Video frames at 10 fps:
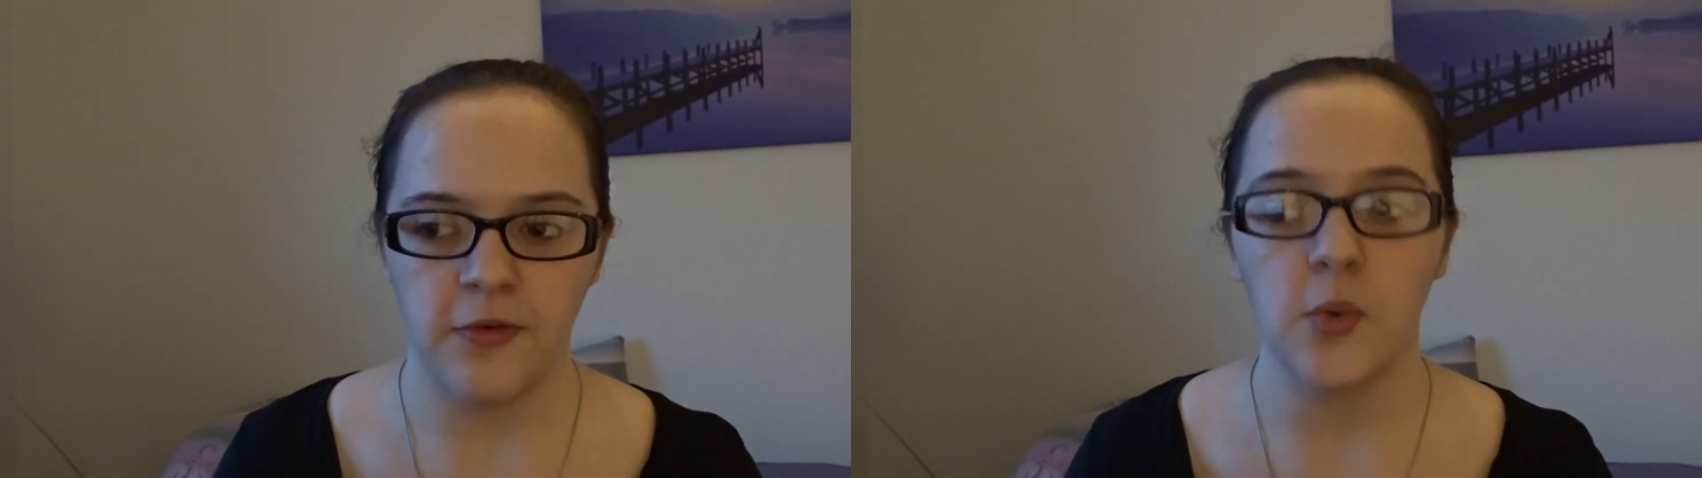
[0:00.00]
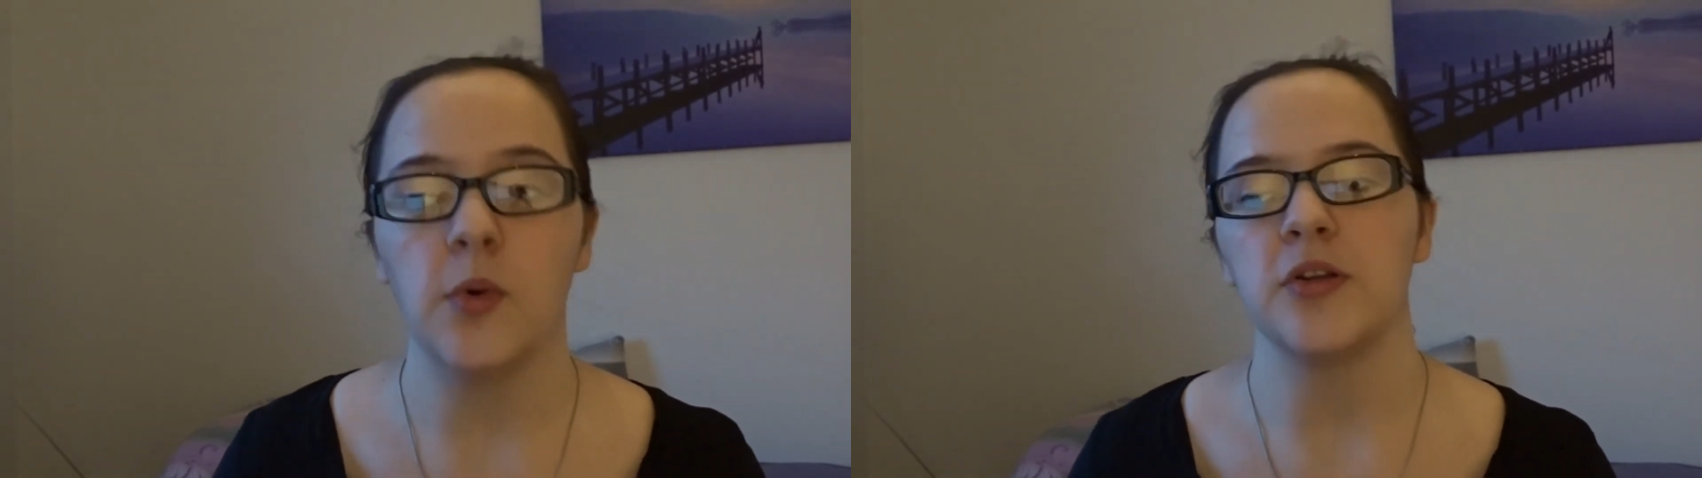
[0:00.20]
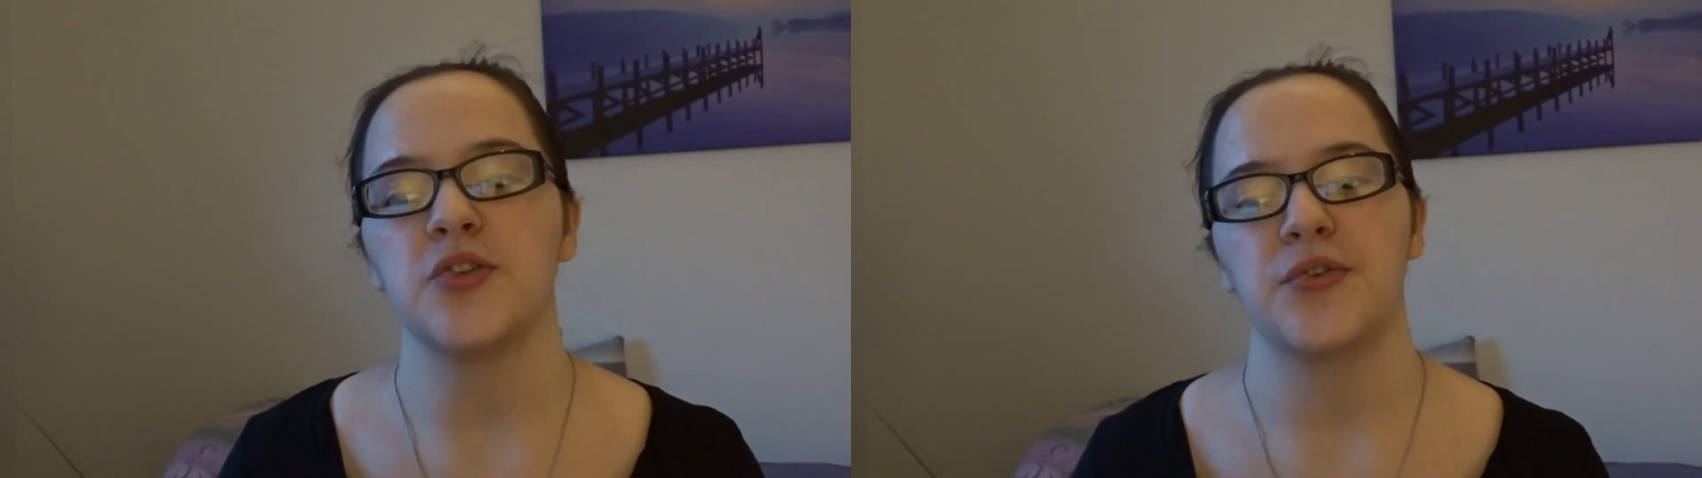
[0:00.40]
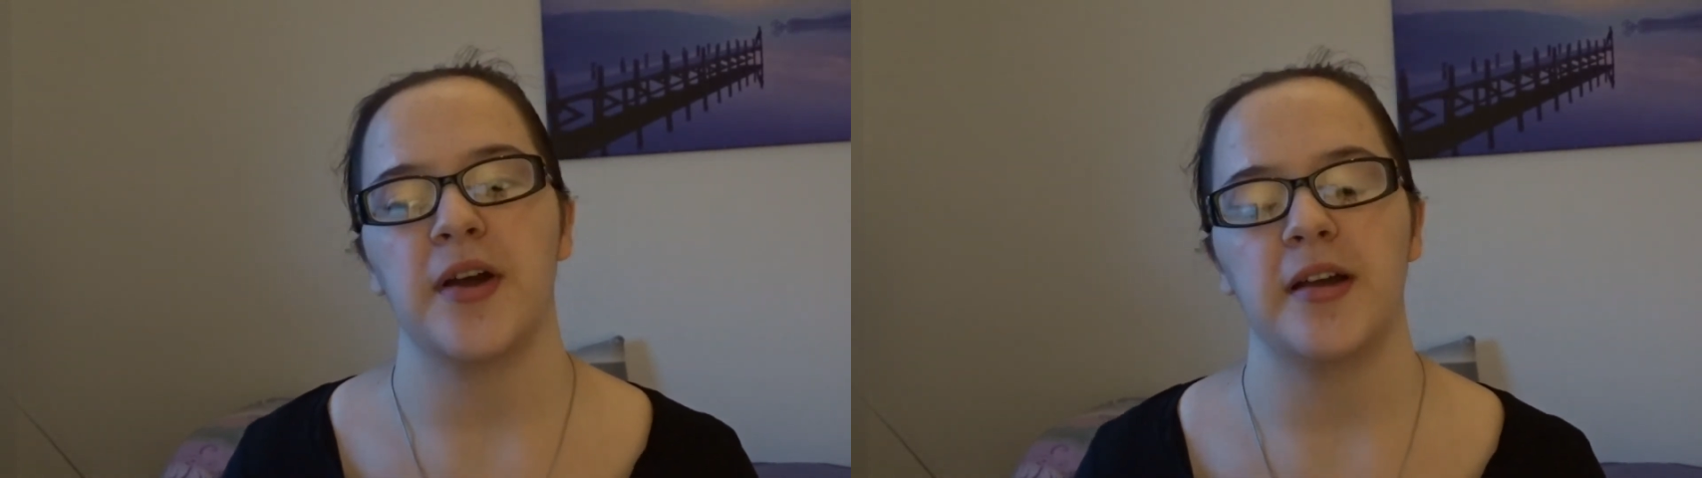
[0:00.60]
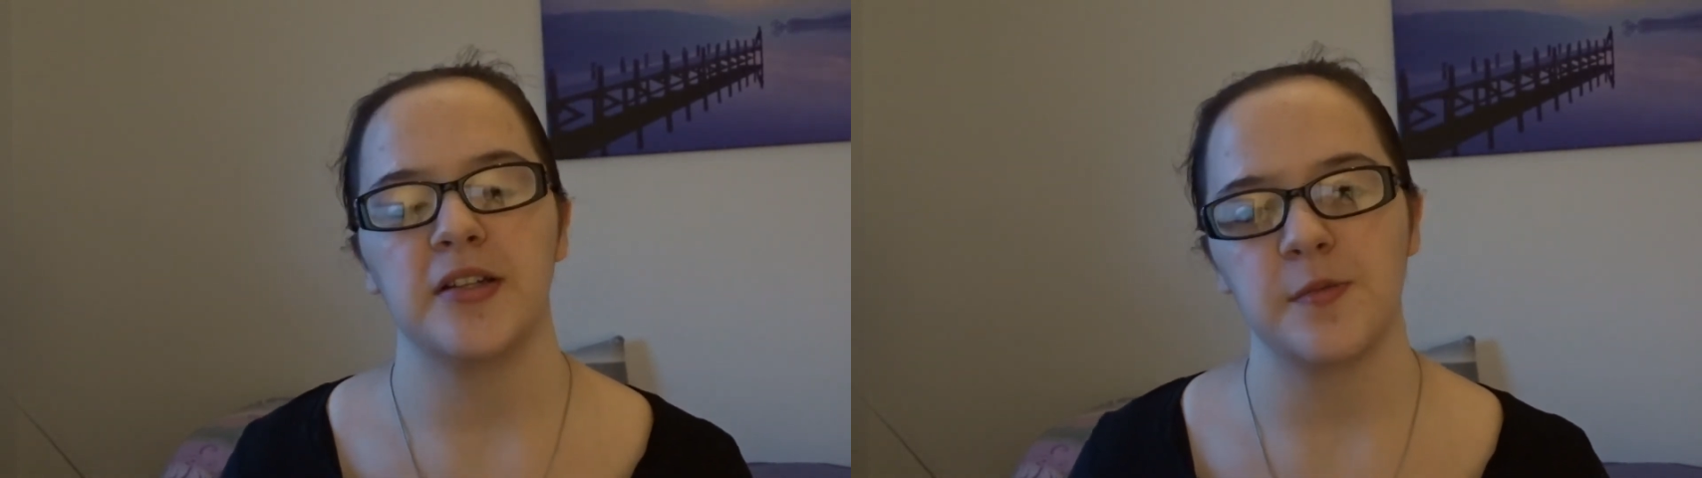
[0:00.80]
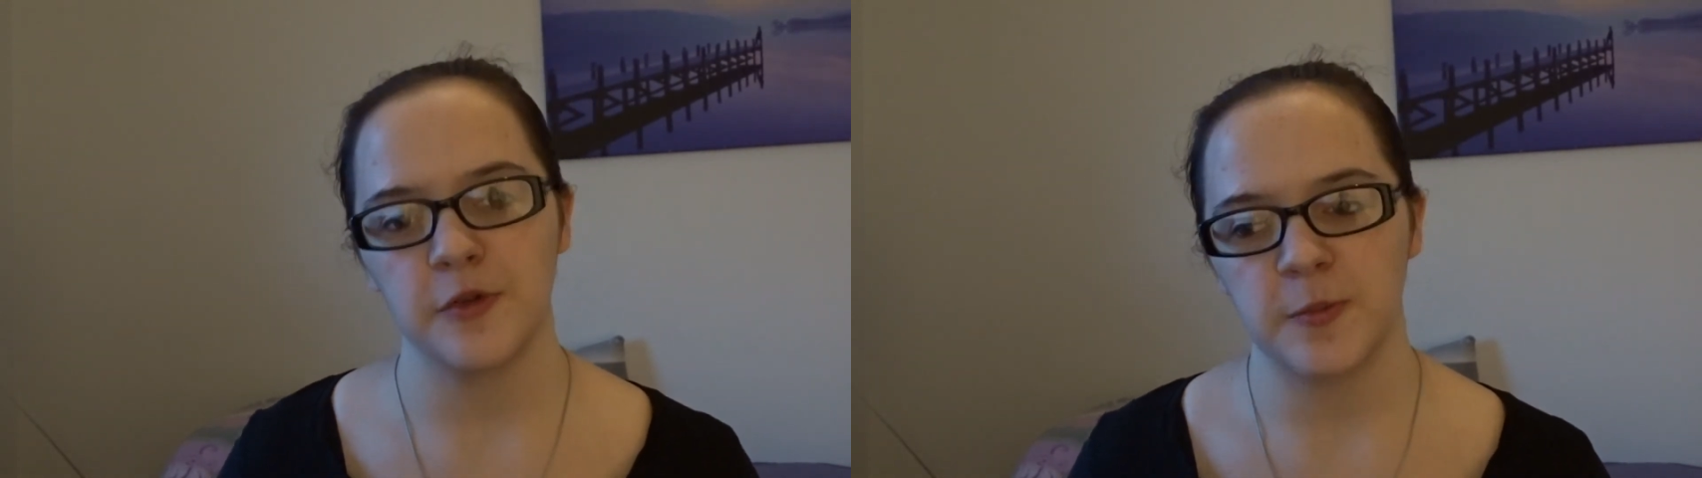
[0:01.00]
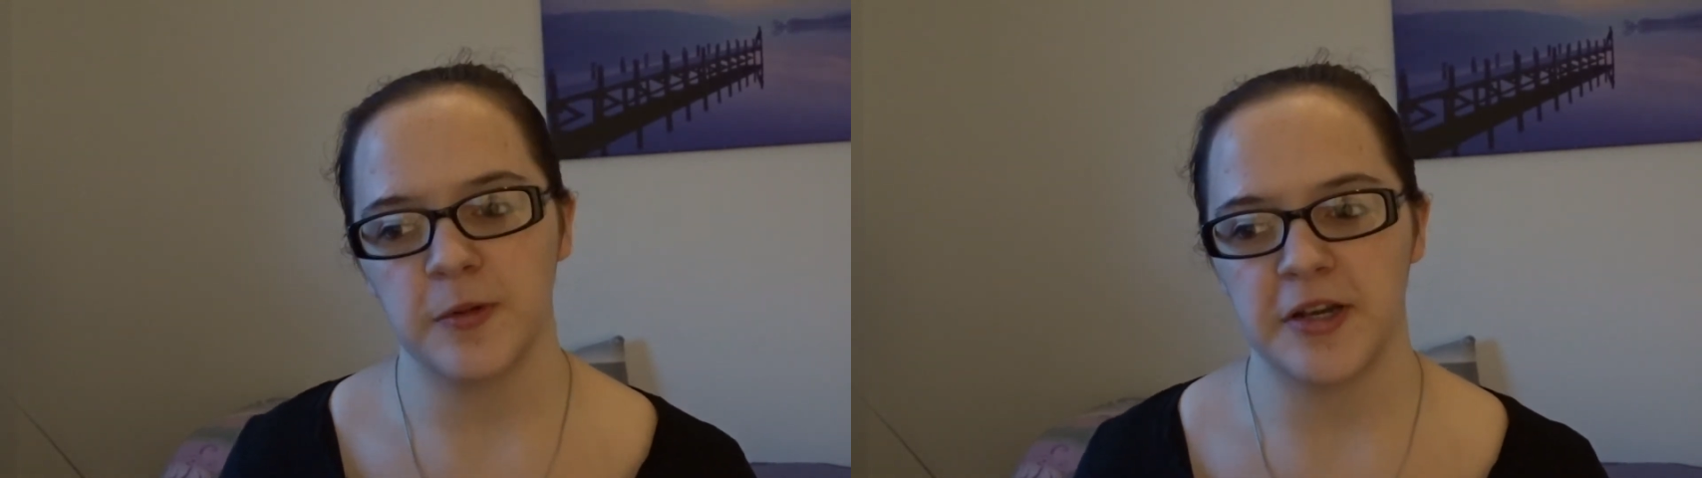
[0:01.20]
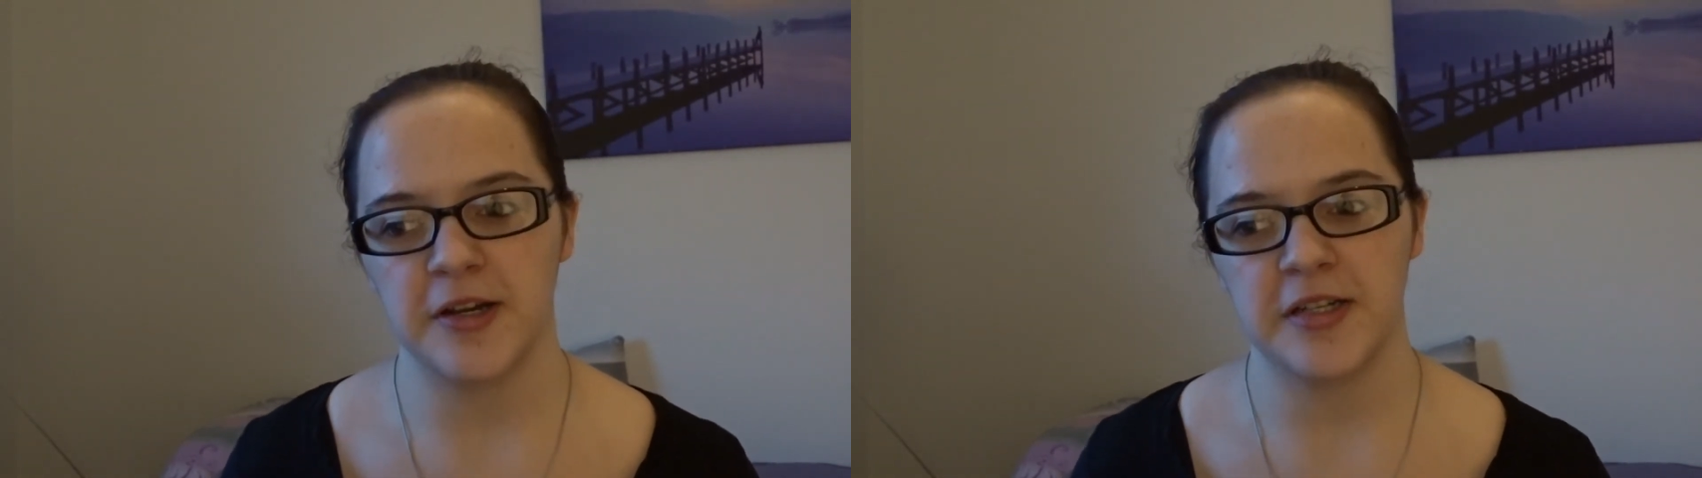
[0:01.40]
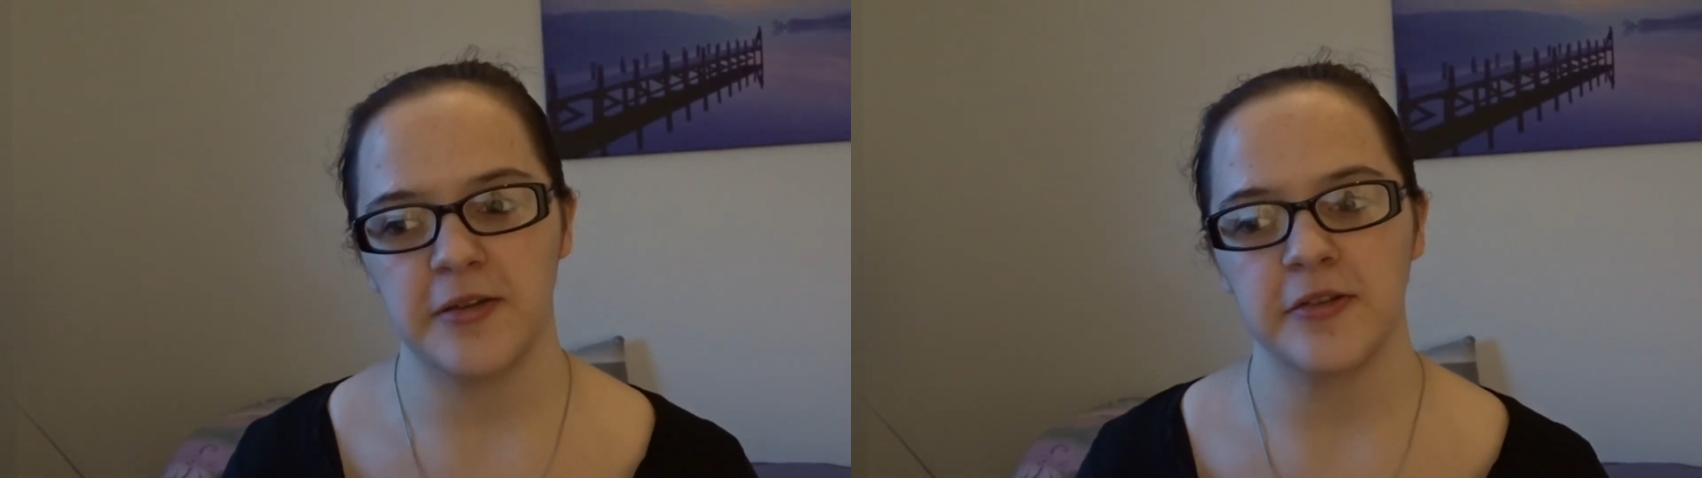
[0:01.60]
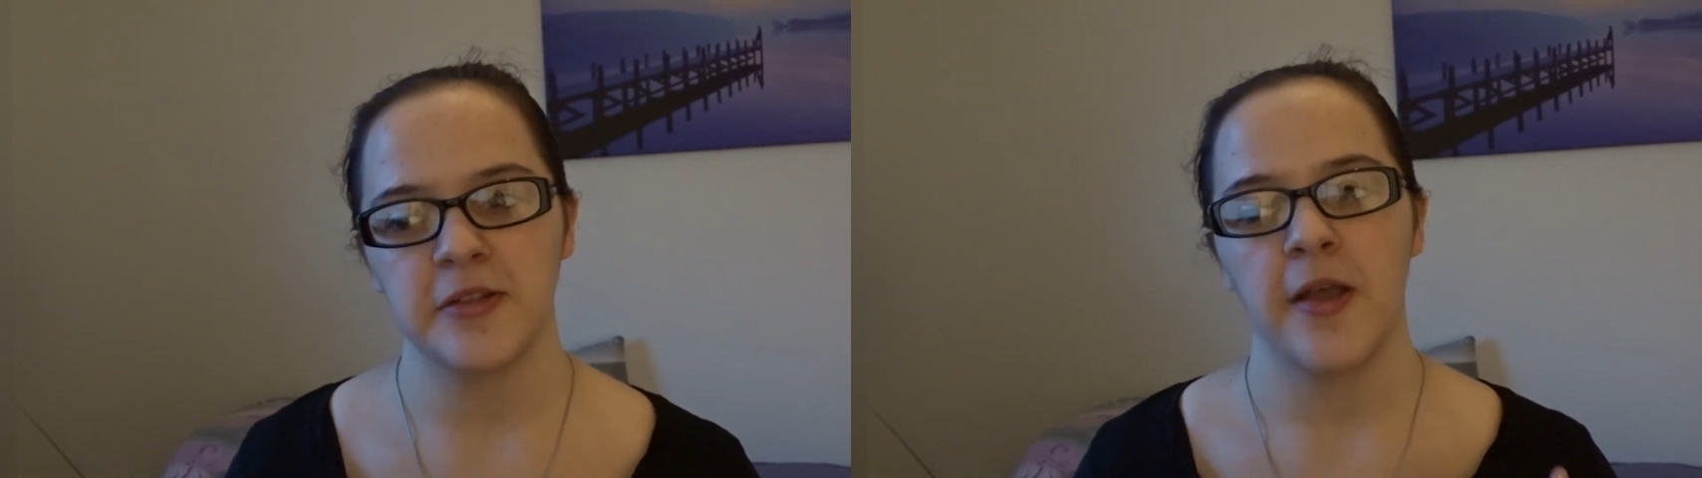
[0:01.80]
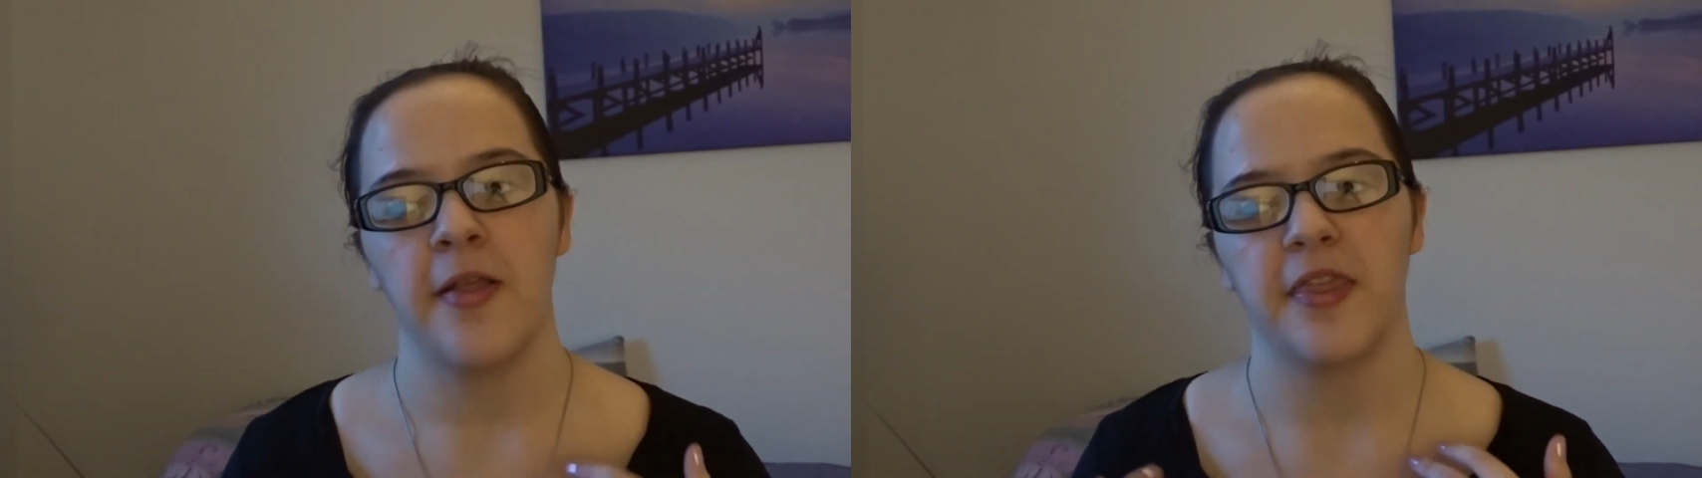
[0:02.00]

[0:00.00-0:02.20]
you want to write under multiple narratives,